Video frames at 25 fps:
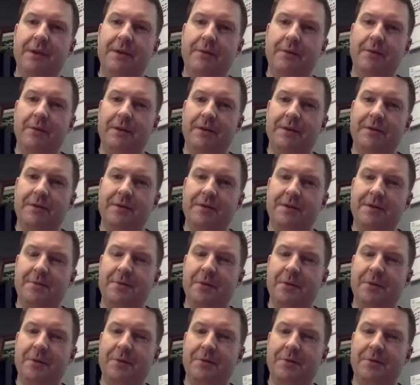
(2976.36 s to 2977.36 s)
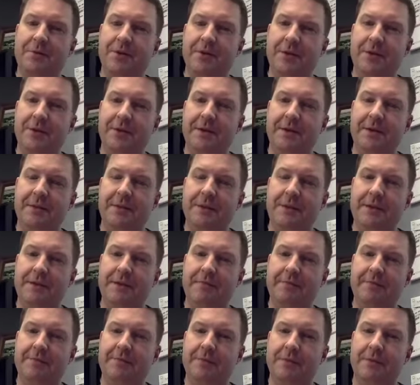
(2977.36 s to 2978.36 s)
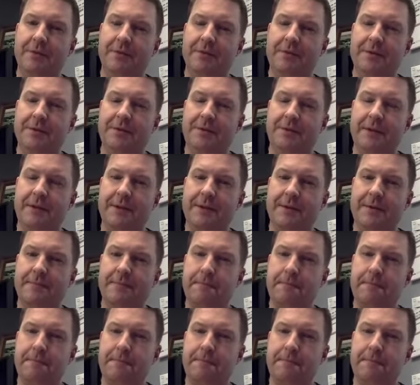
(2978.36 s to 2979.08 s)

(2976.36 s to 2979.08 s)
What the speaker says: What is this, multiple choice? What was the rates?